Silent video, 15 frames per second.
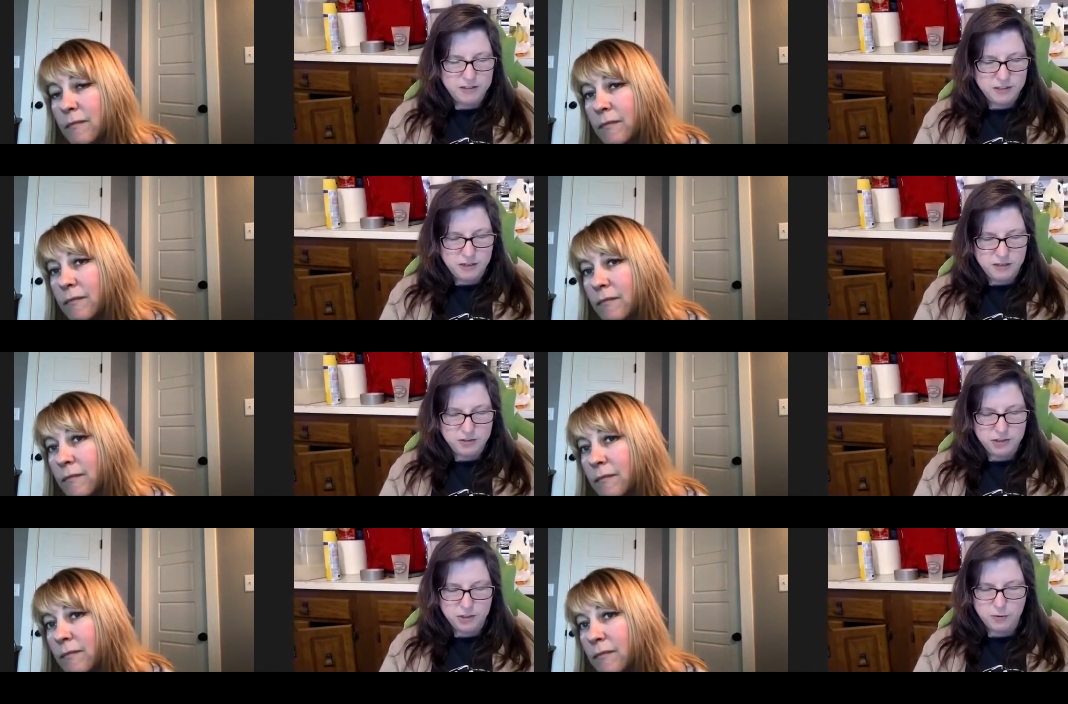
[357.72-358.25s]

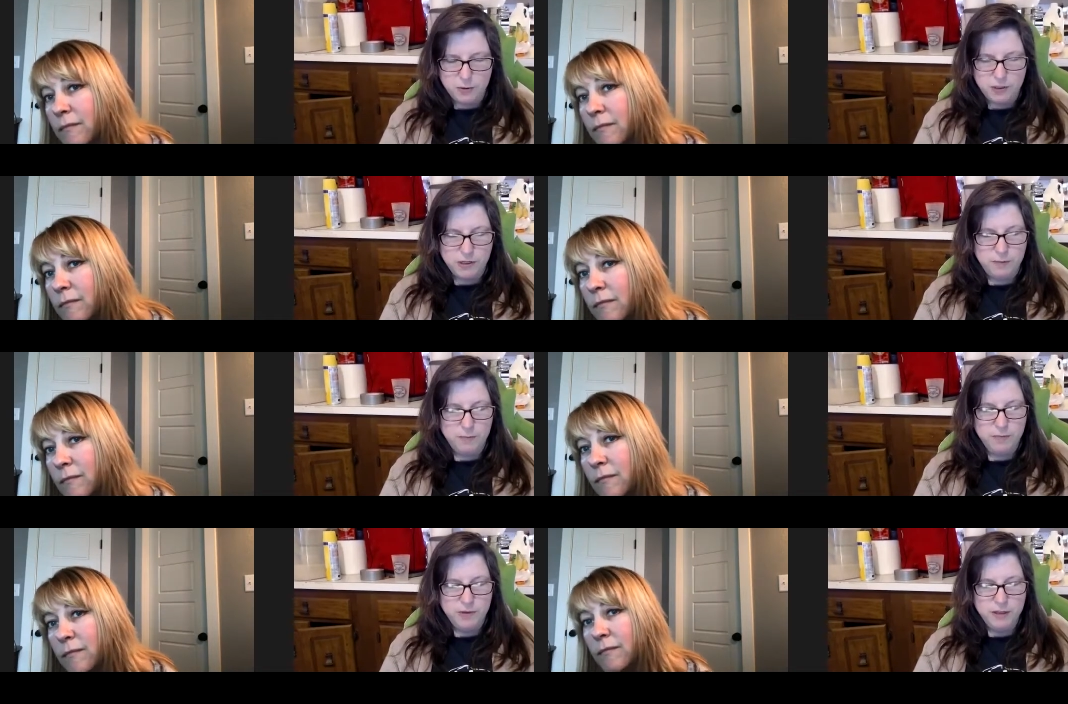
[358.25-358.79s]
Speaker 1: not showing up,
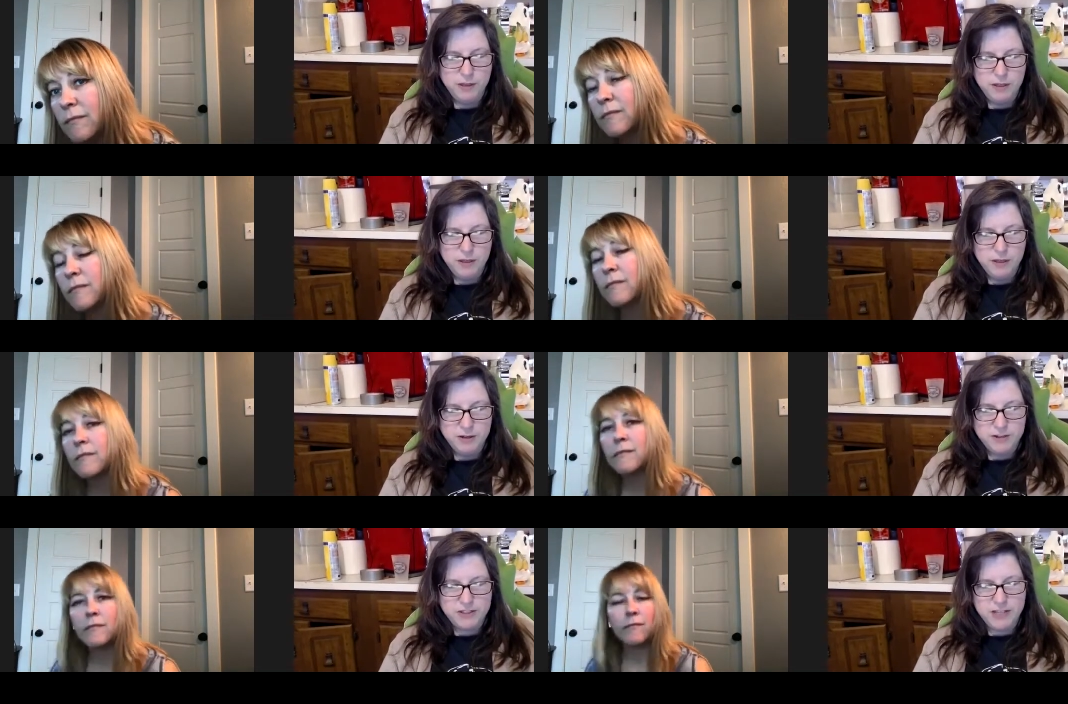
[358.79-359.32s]

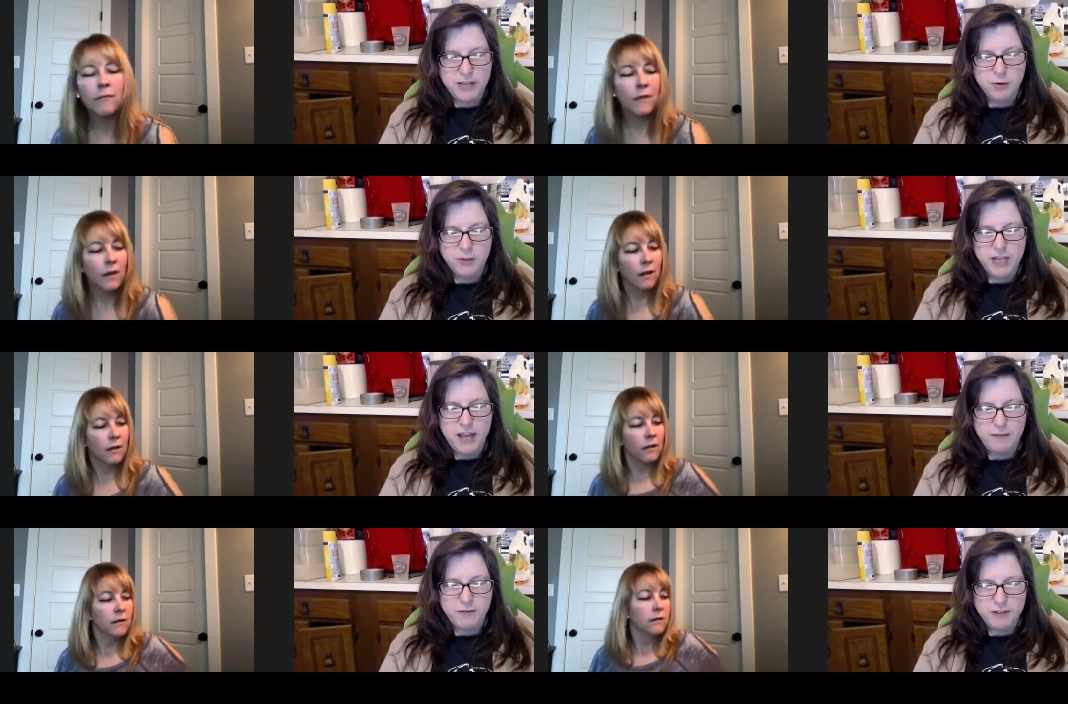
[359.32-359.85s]
because they only
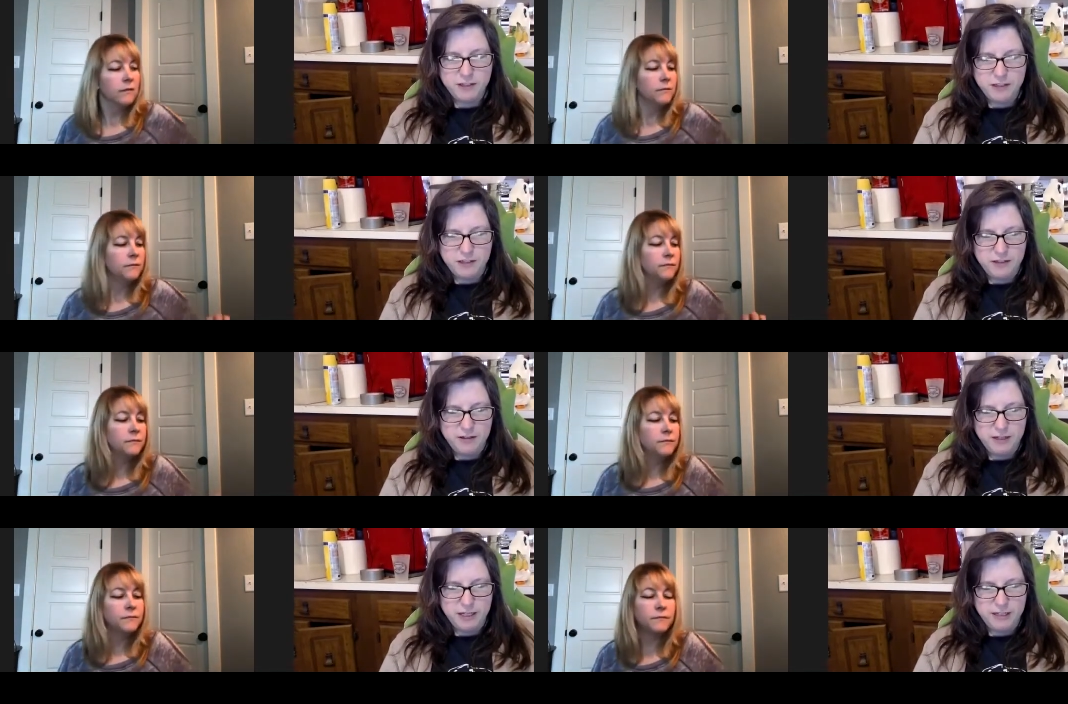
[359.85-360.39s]
have it in,
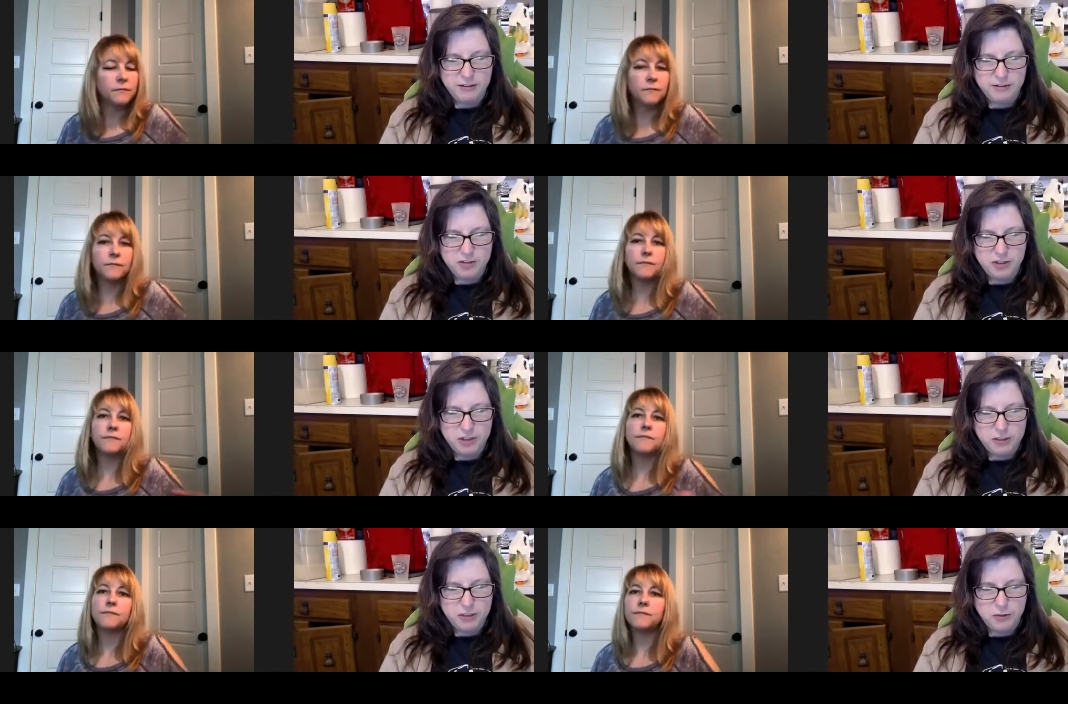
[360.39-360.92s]
in
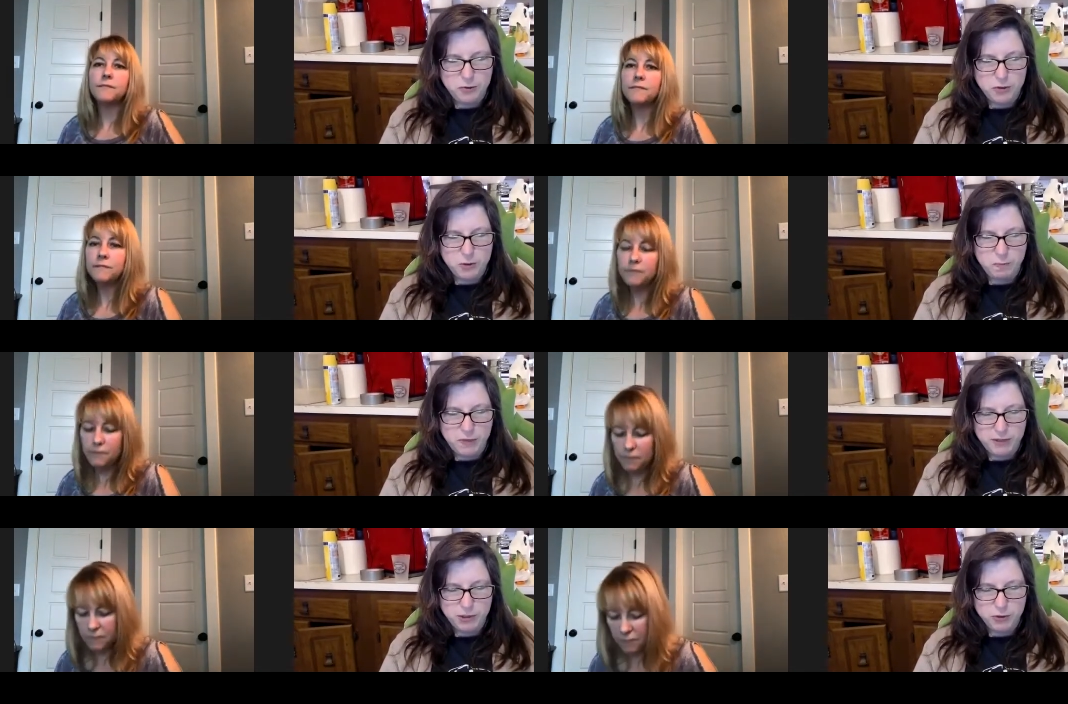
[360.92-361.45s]
two
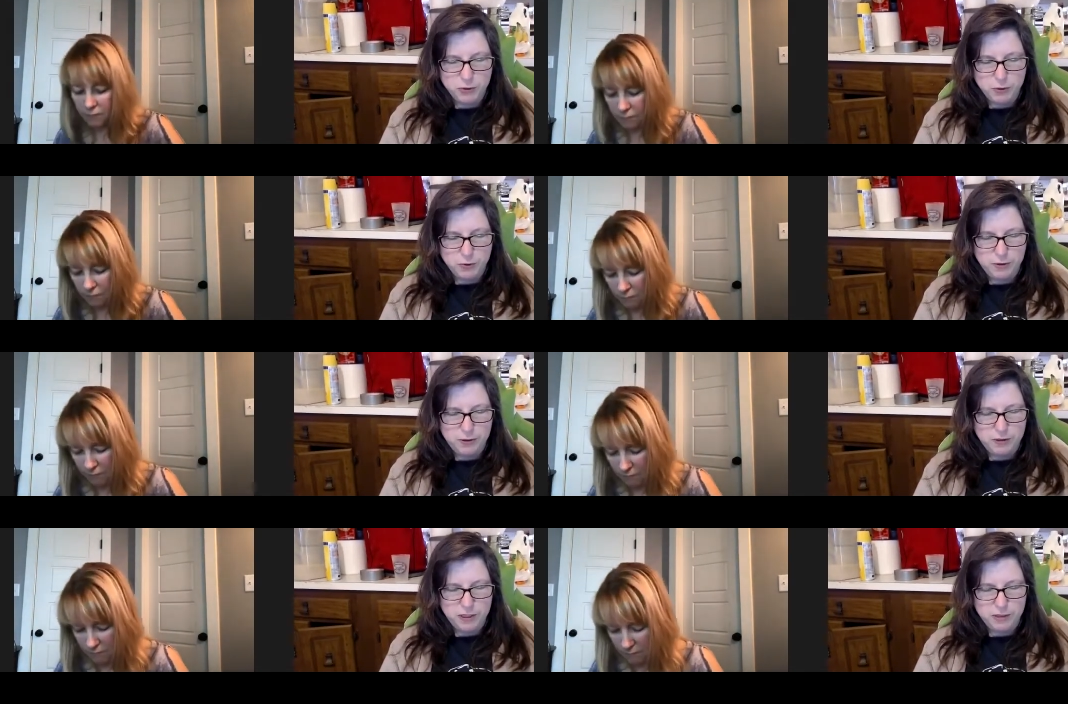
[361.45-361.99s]
special
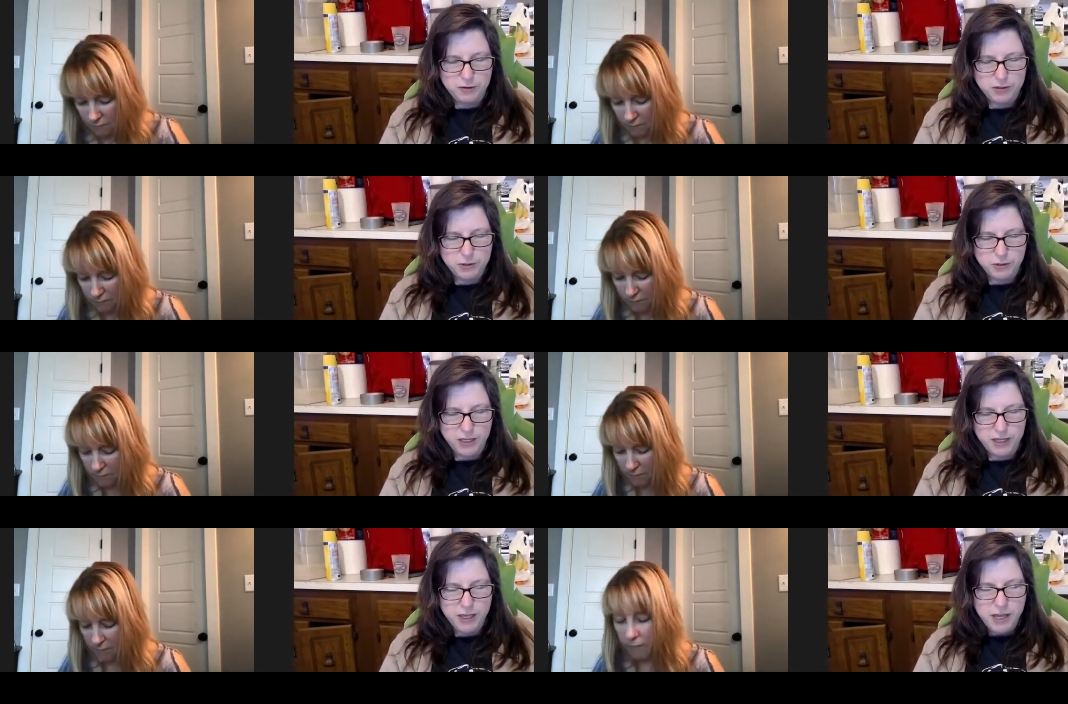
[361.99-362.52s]
theaters.
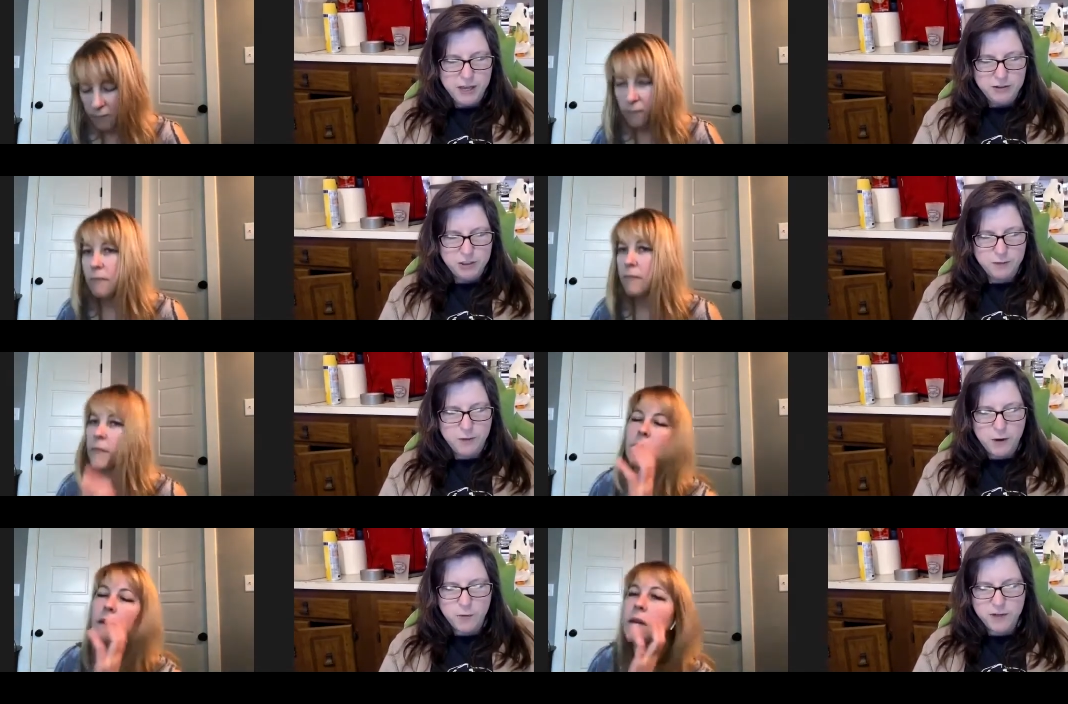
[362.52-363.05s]
Okay, so if
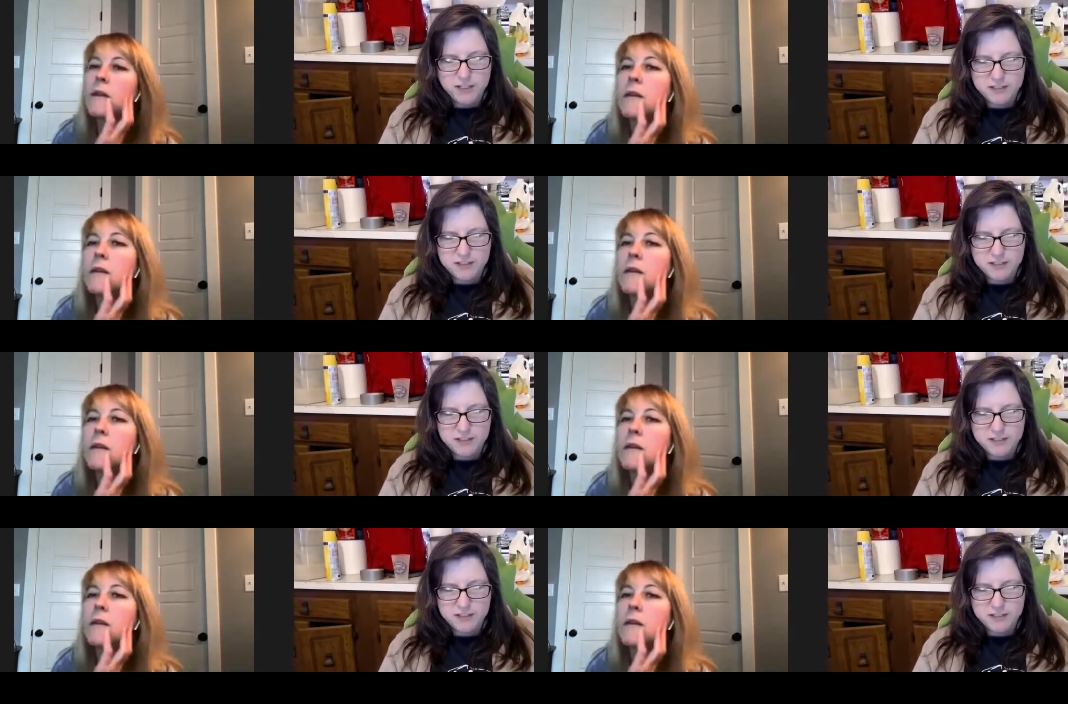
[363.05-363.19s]
I want to